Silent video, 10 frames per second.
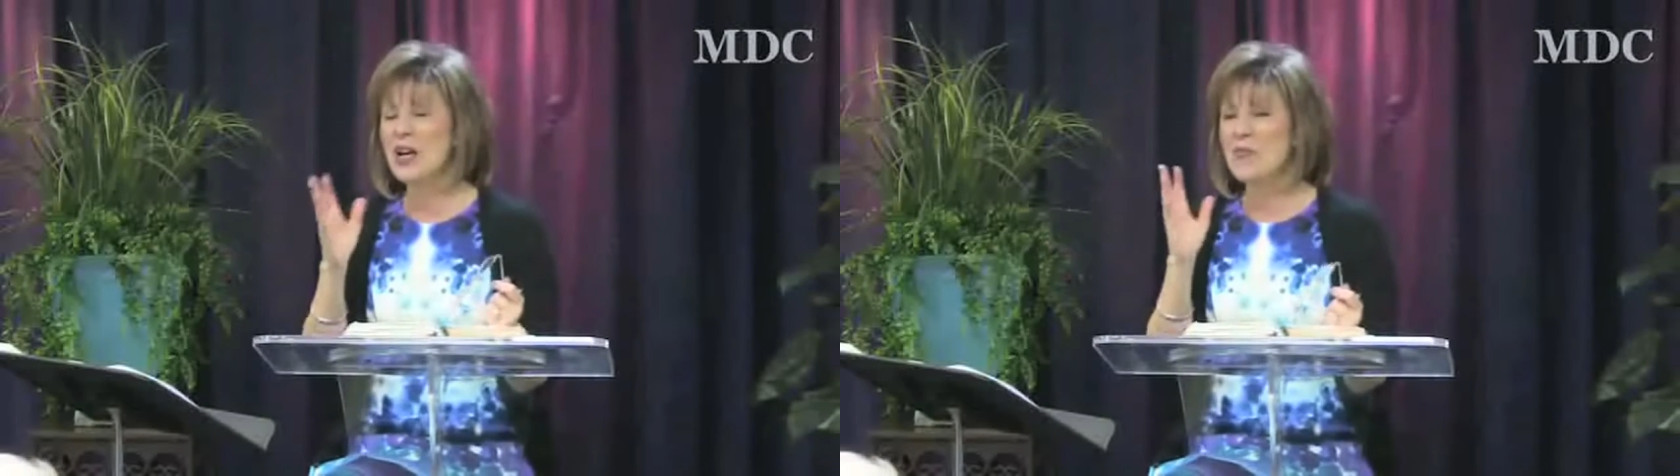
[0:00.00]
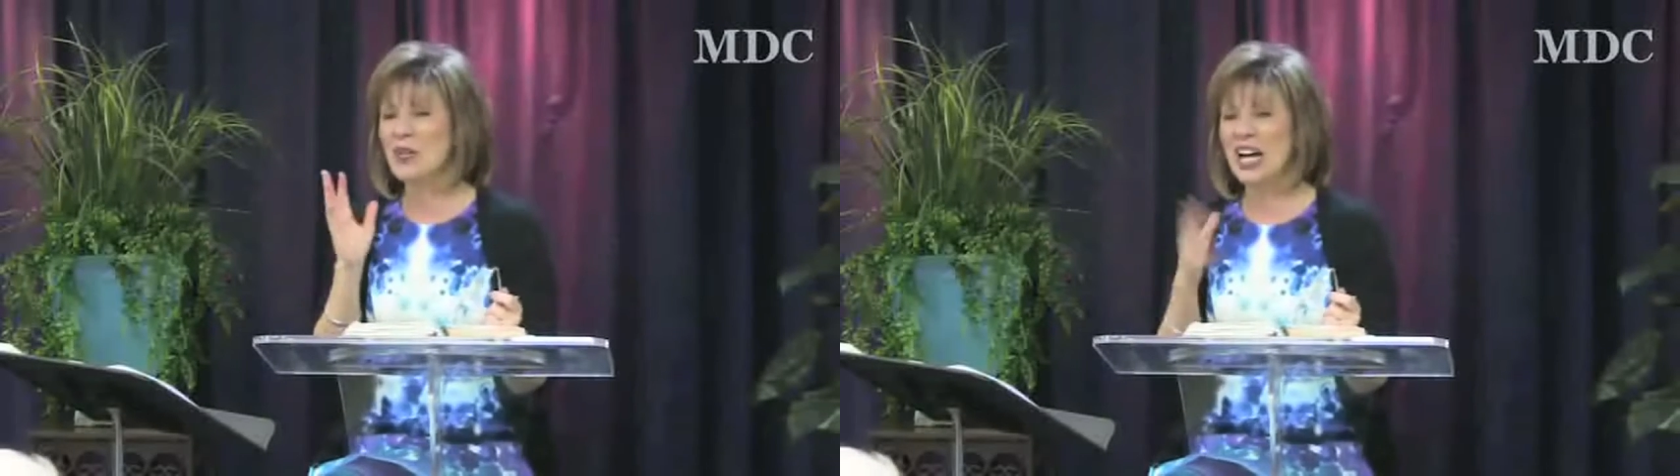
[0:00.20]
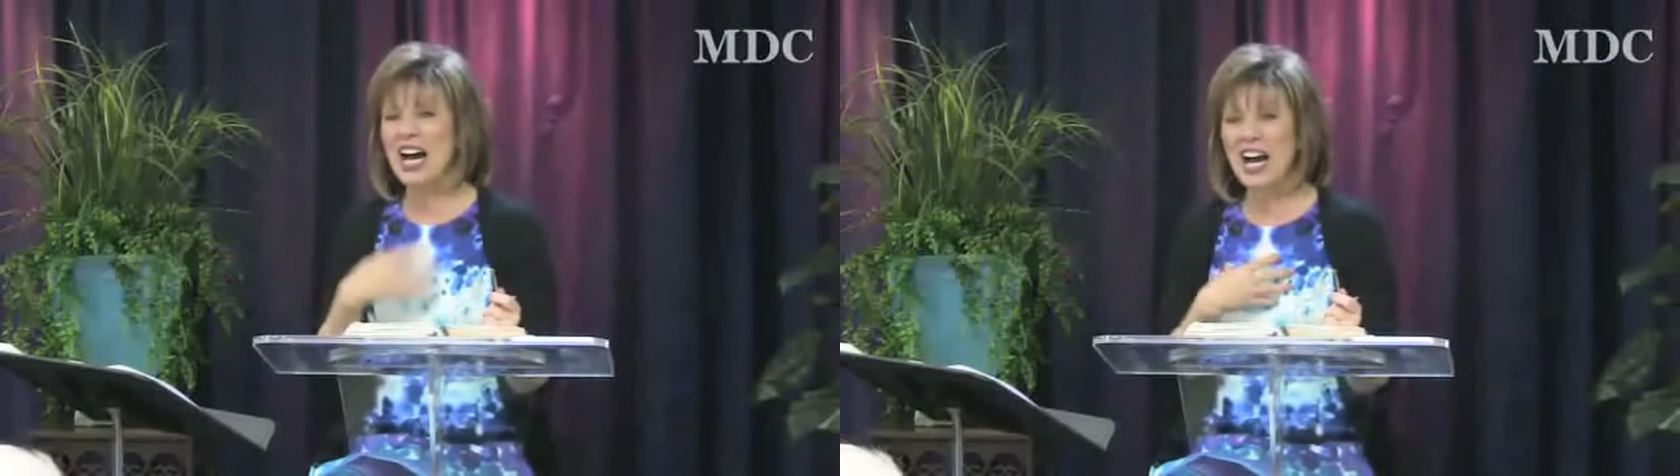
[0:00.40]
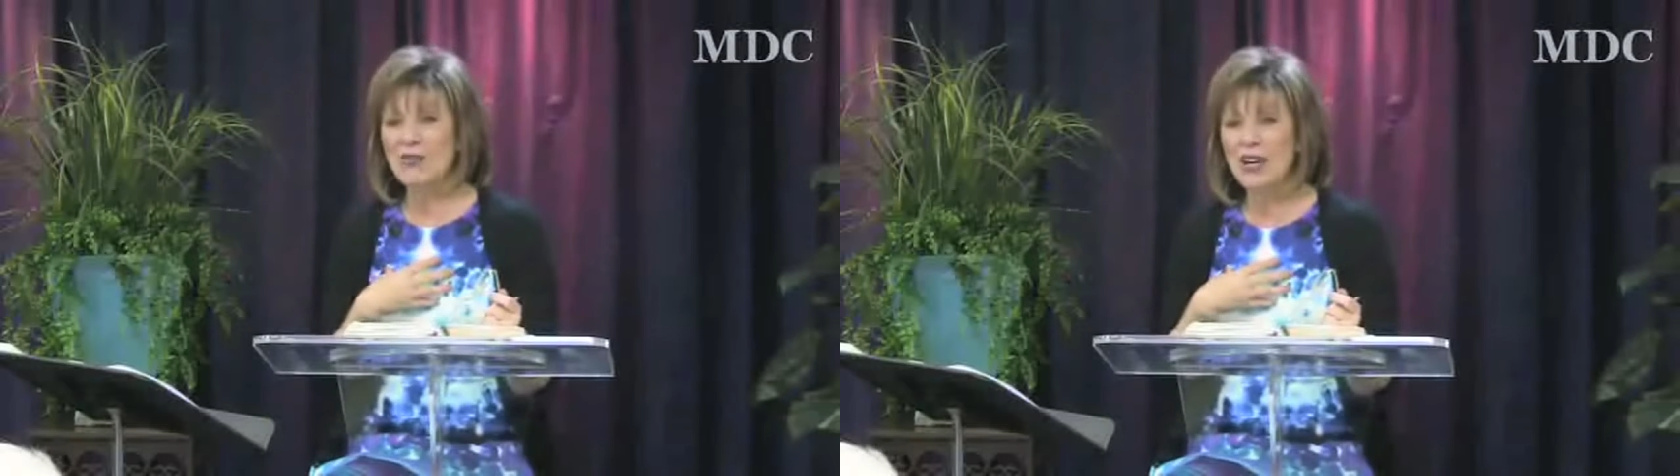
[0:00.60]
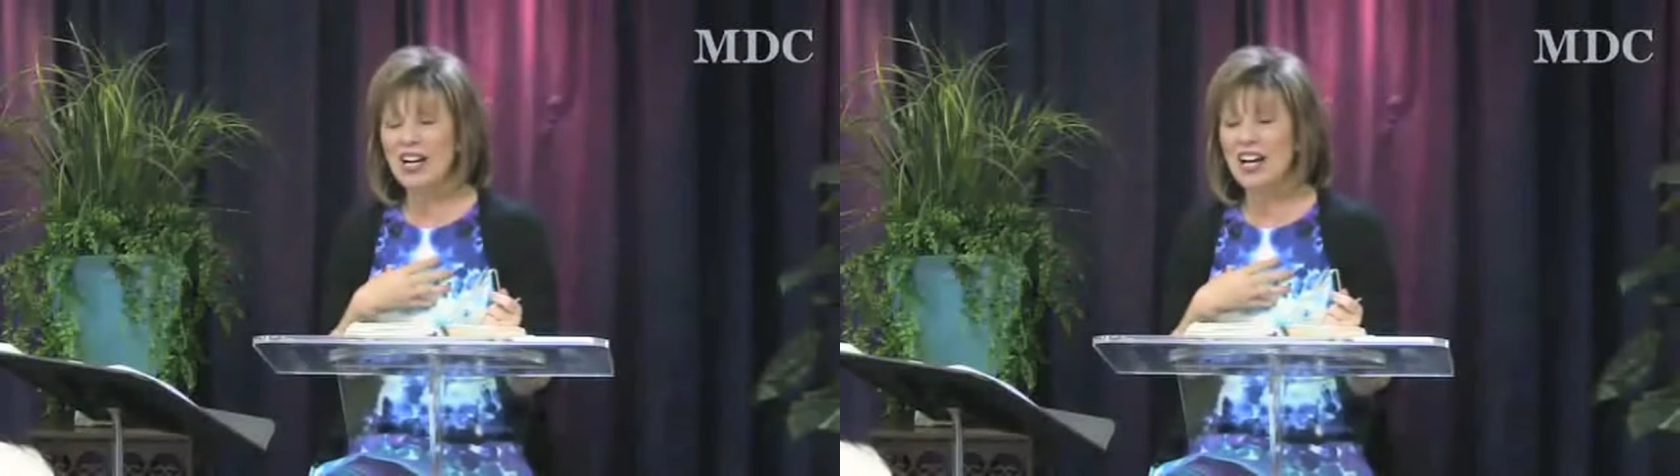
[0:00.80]
But
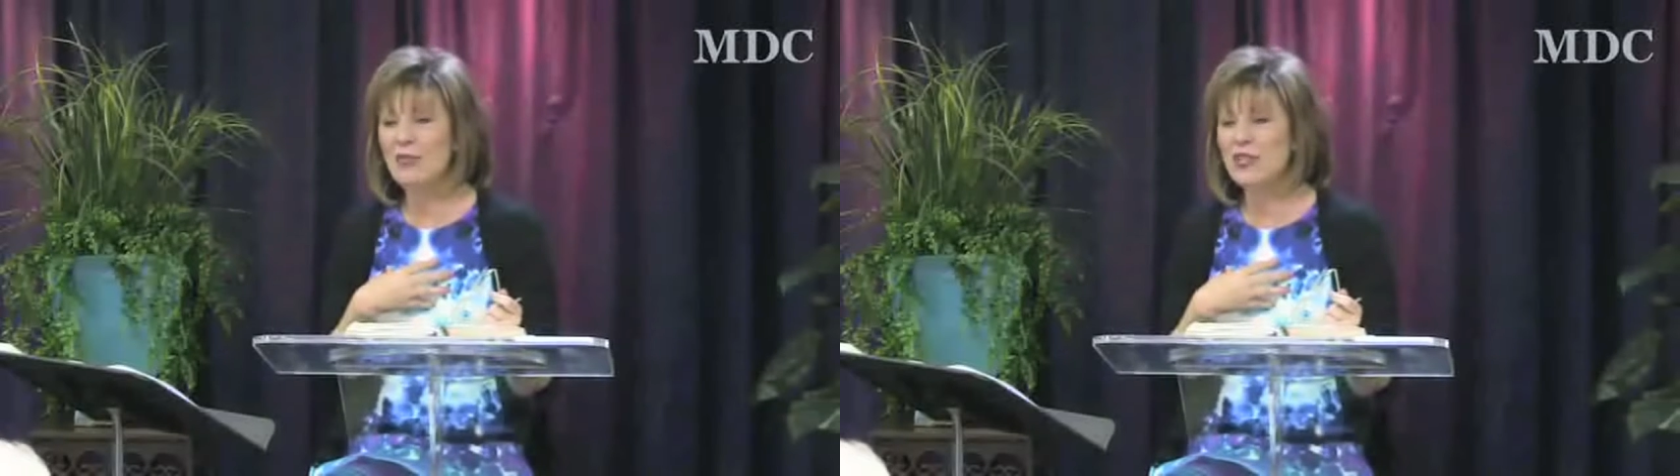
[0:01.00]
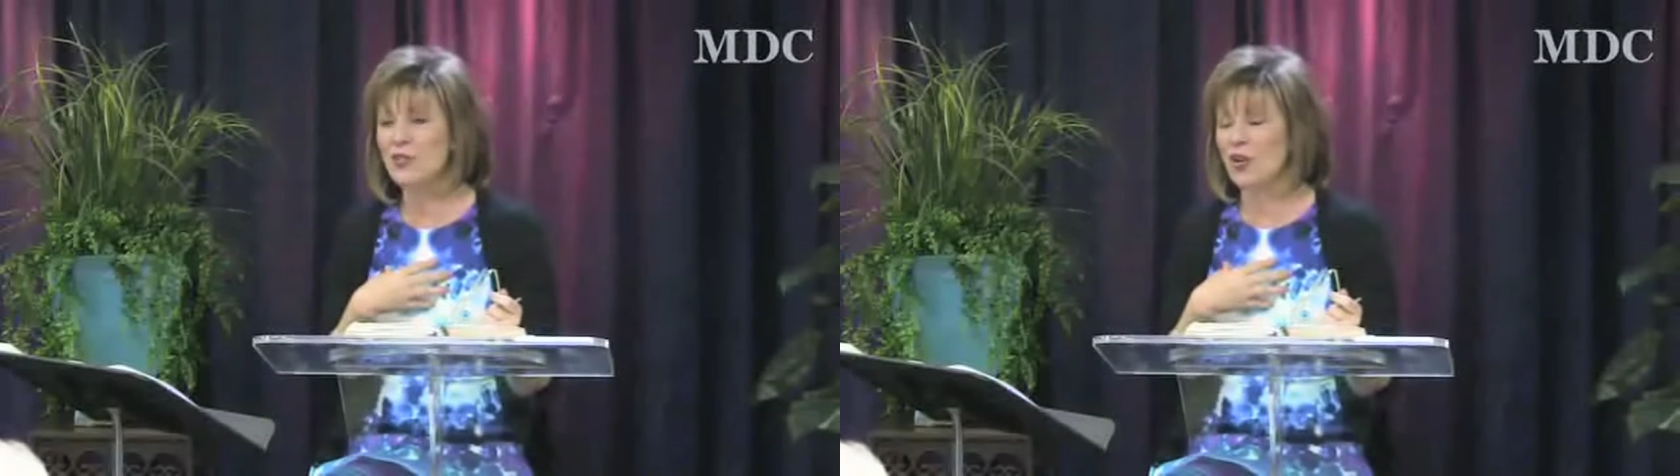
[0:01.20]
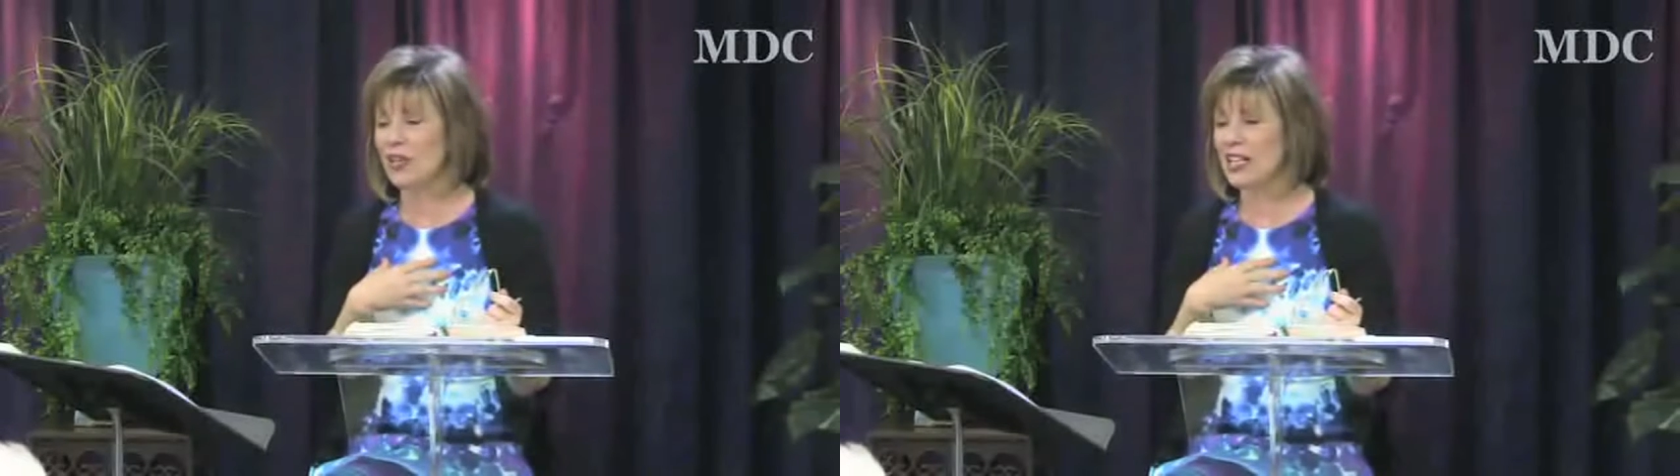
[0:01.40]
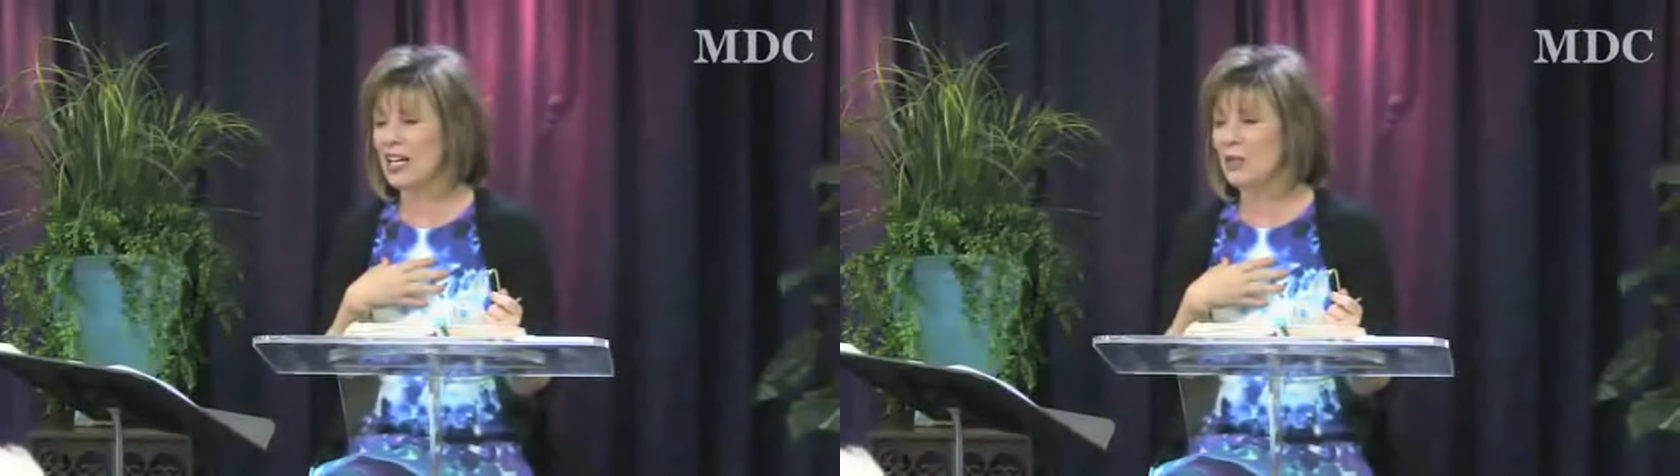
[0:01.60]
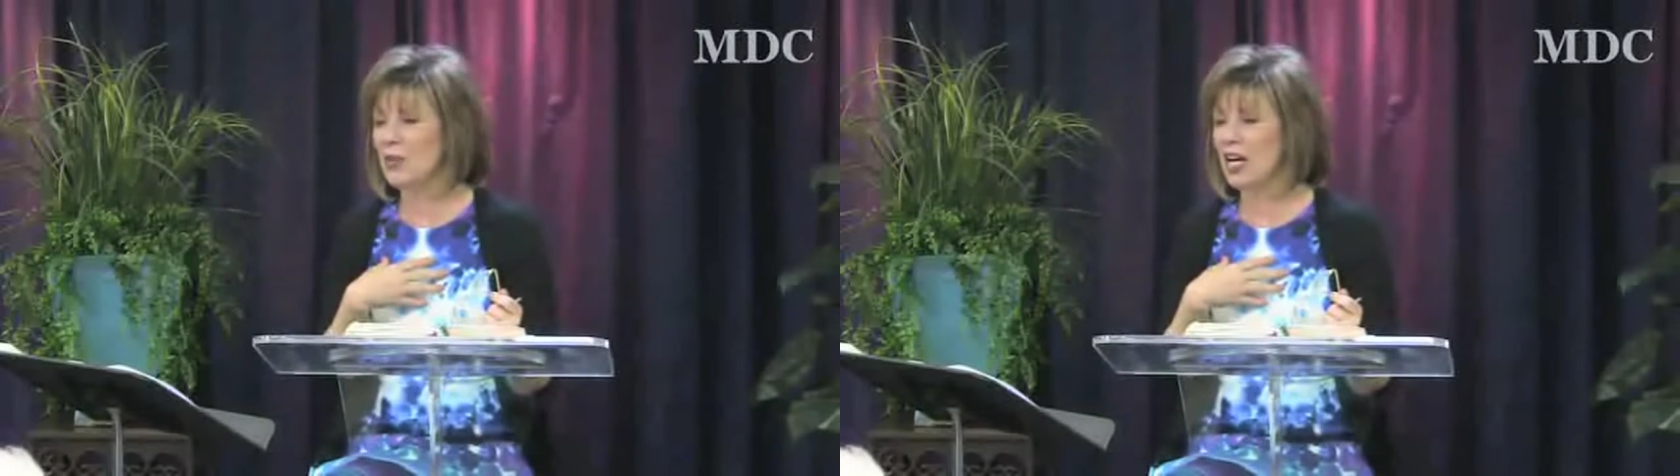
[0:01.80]
when I was growing
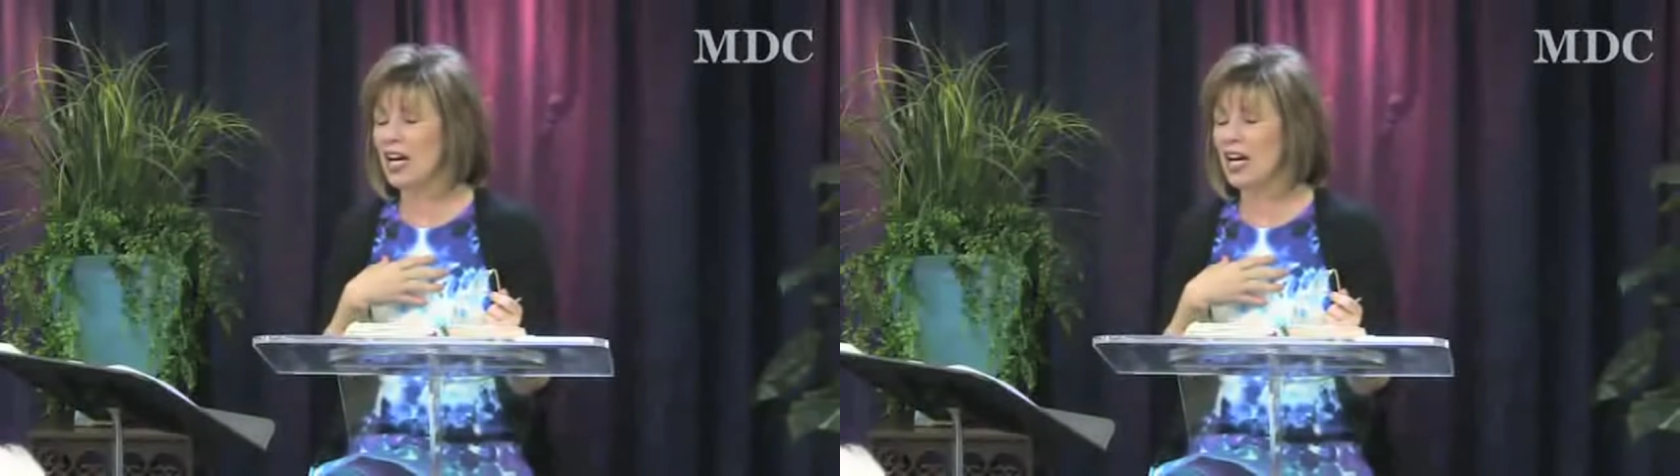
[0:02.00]
up,